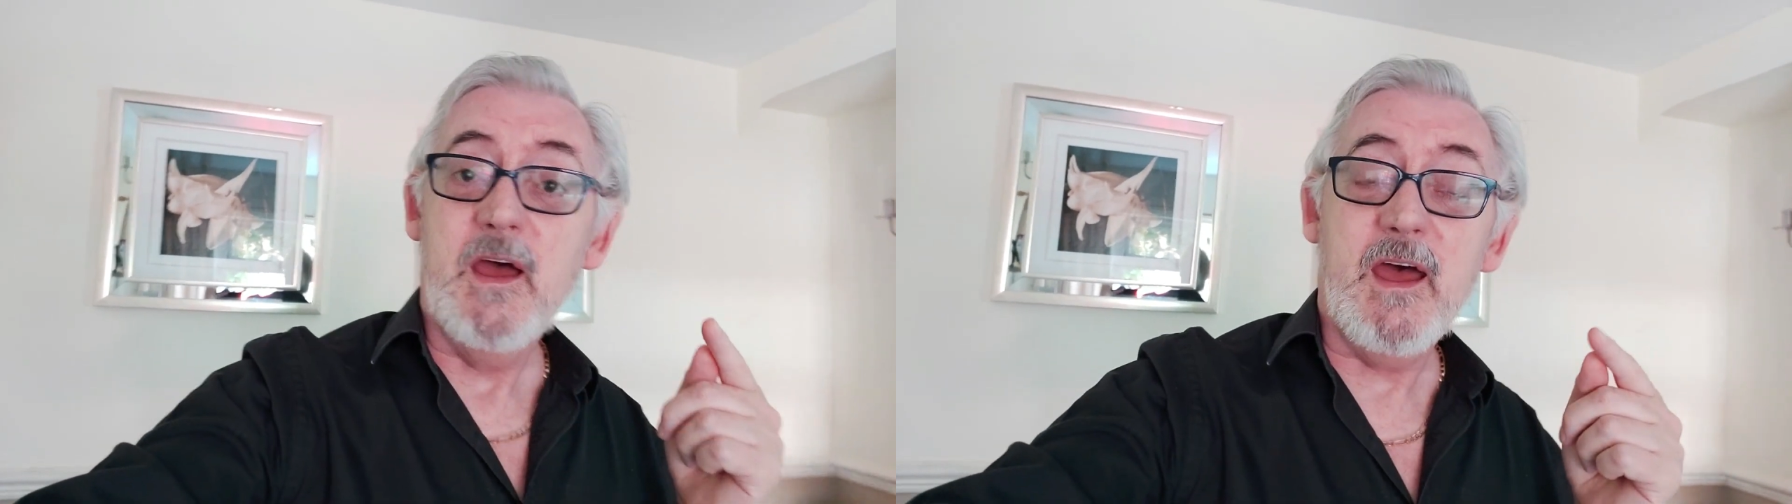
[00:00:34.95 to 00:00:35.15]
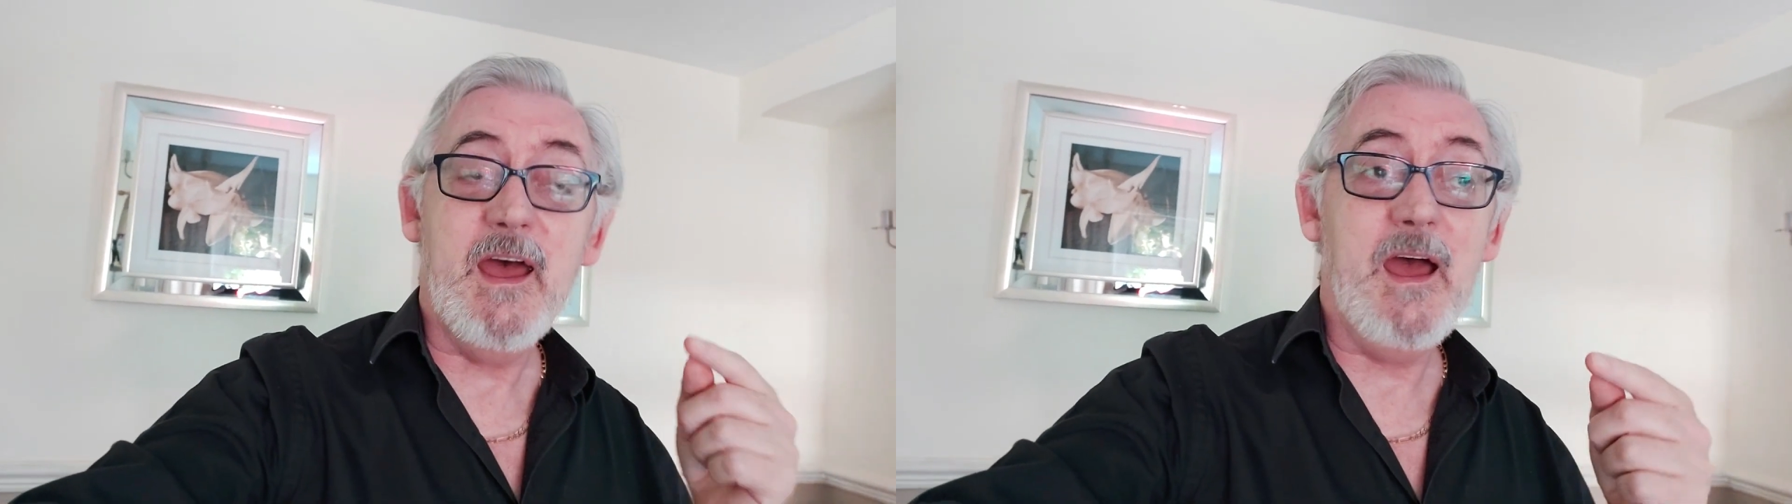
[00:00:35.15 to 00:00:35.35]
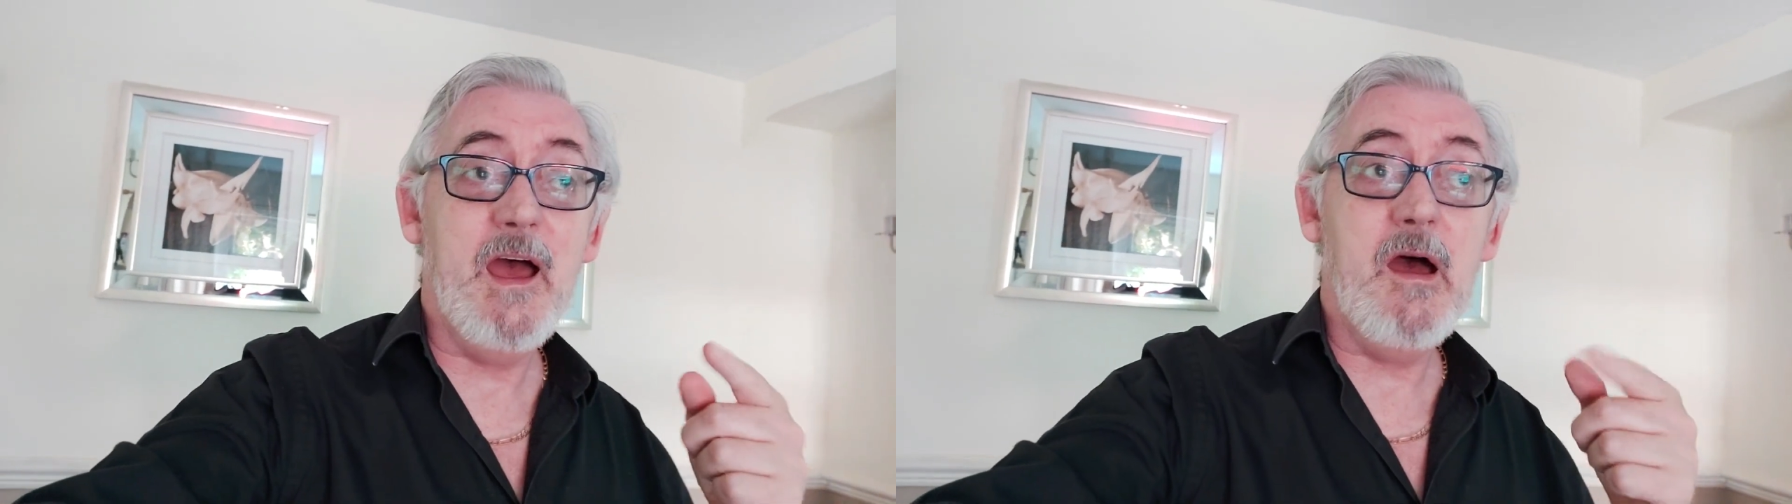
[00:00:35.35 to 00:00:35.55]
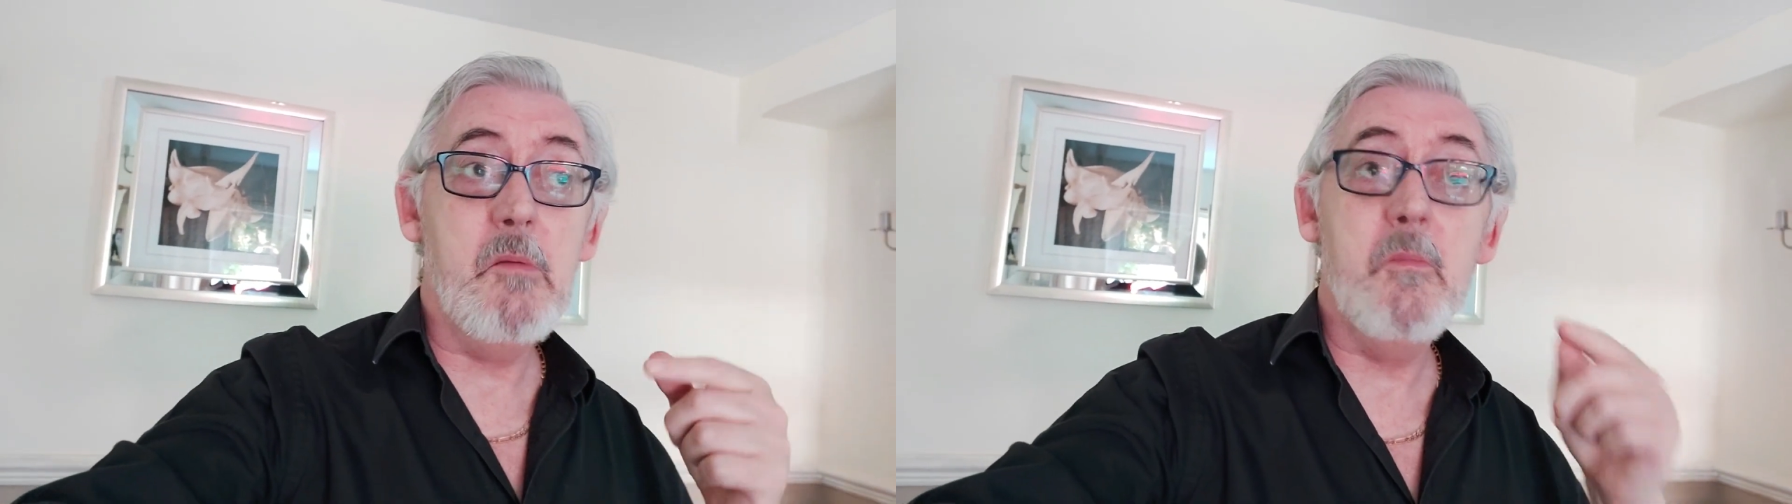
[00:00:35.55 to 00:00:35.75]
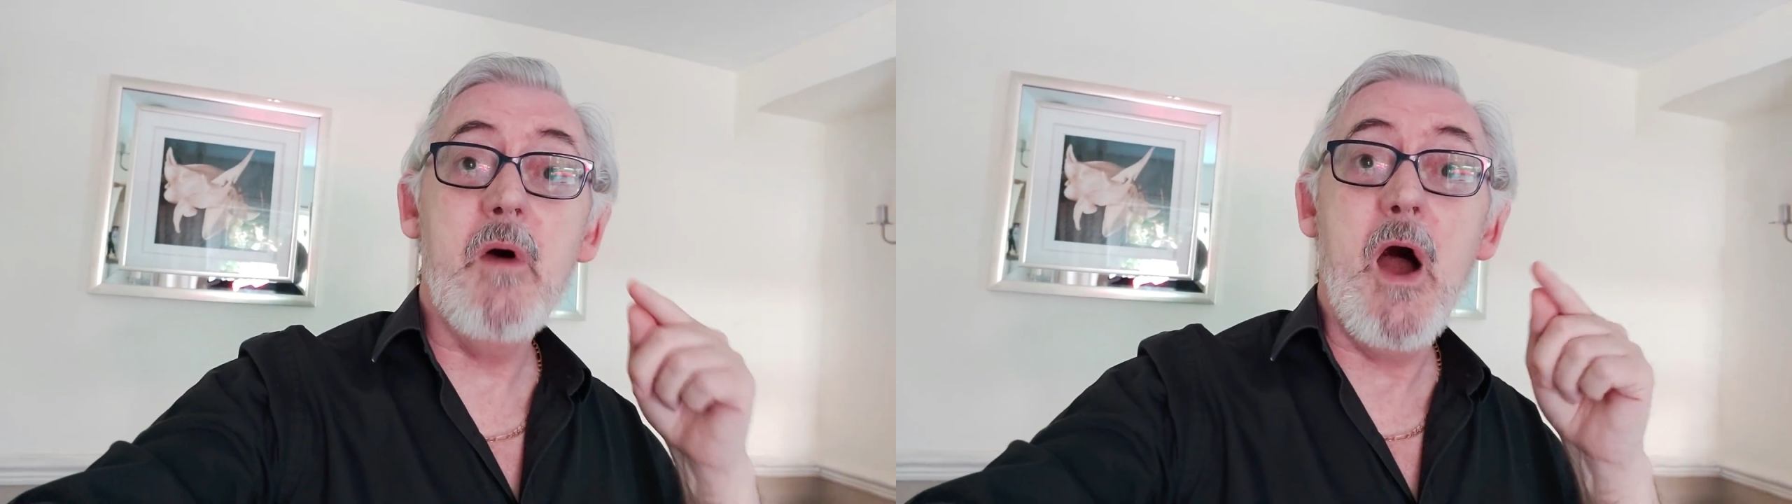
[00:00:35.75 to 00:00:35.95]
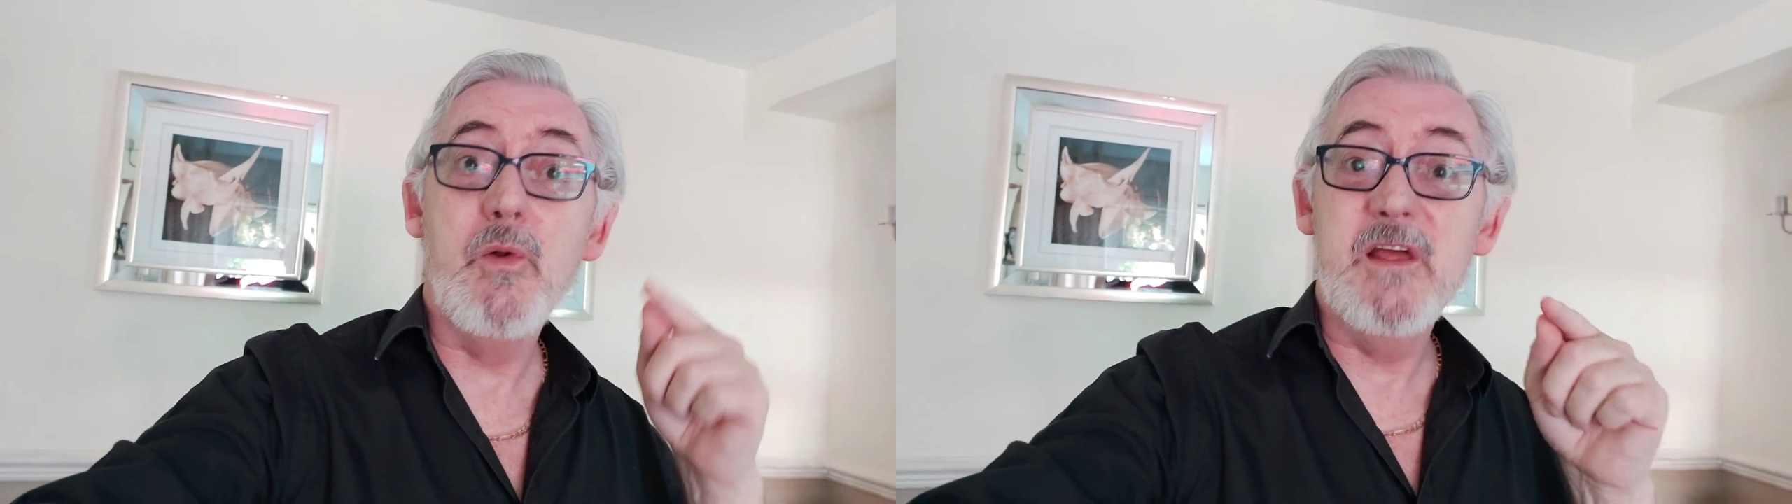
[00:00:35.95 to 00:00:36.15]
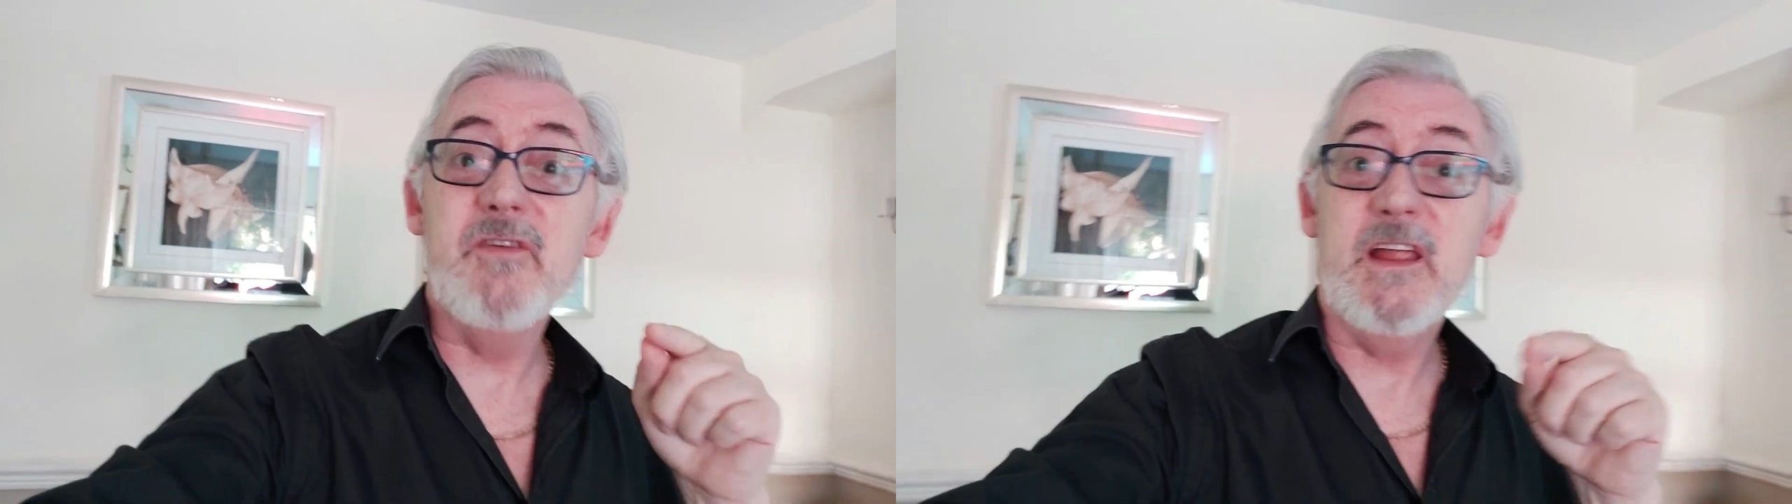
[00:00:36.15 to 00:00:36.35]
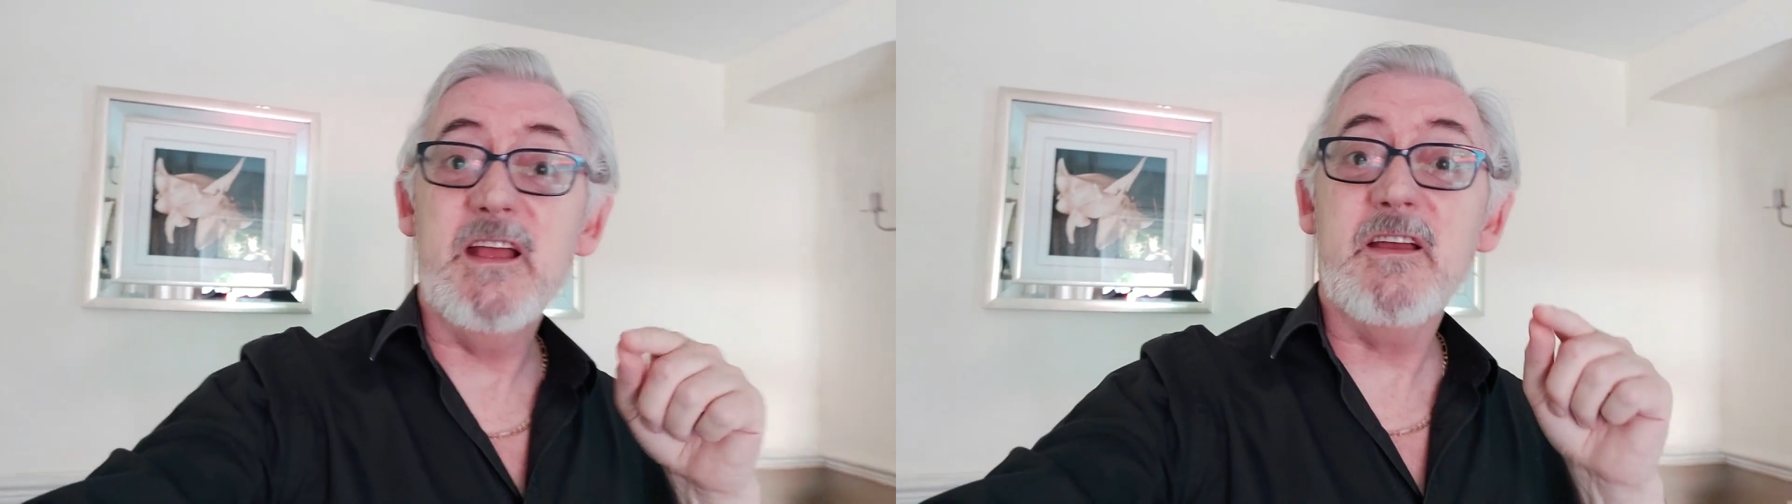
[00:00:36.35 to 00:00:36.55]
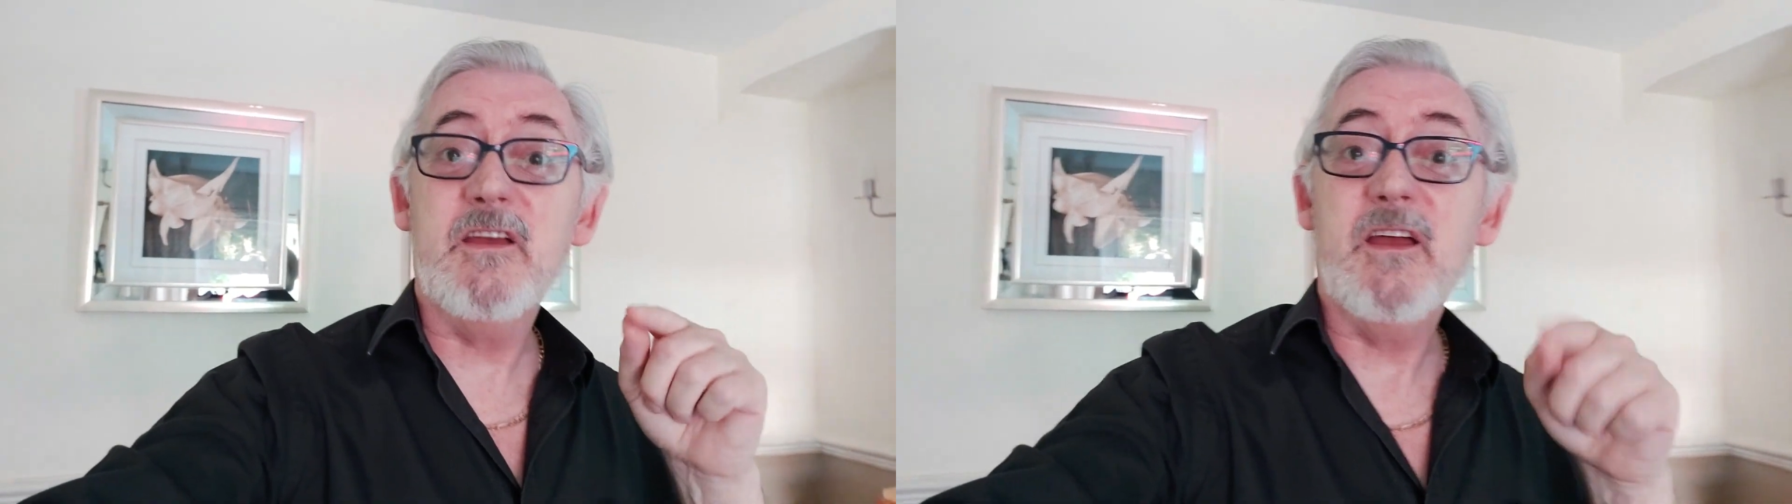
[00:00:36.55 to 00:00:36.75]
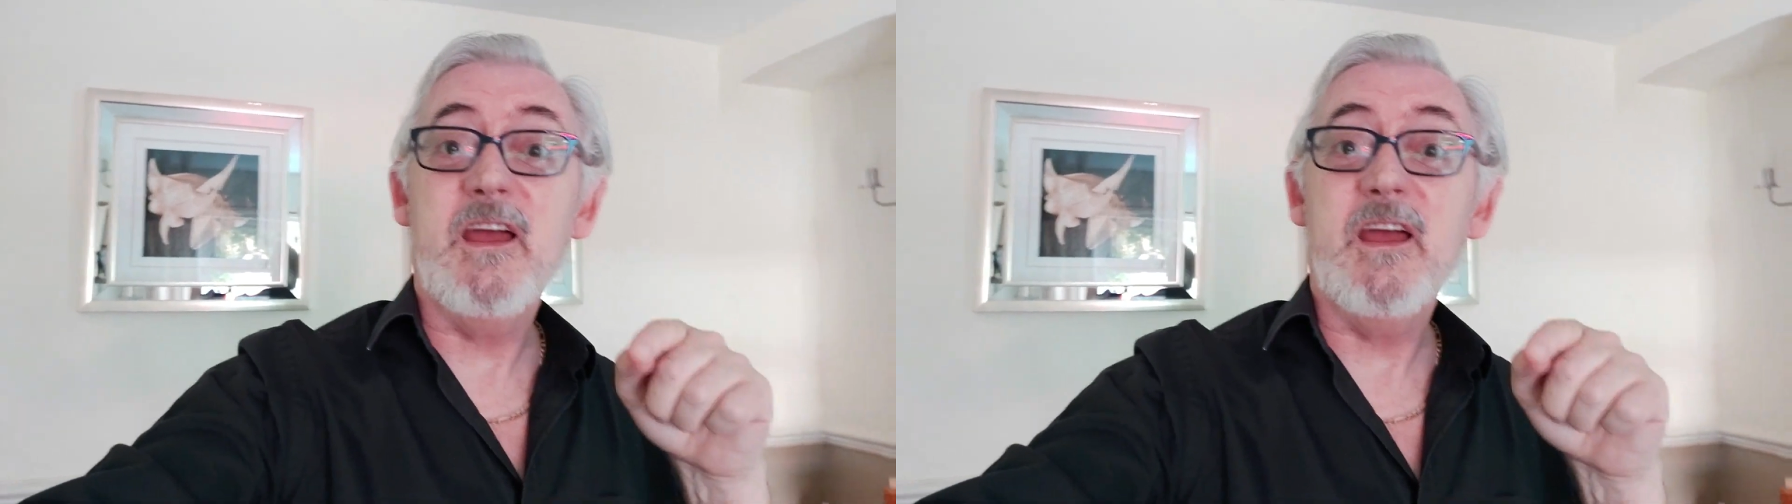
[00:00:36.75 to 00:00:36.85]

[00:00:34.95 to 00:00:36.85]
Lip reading: I'll leave a link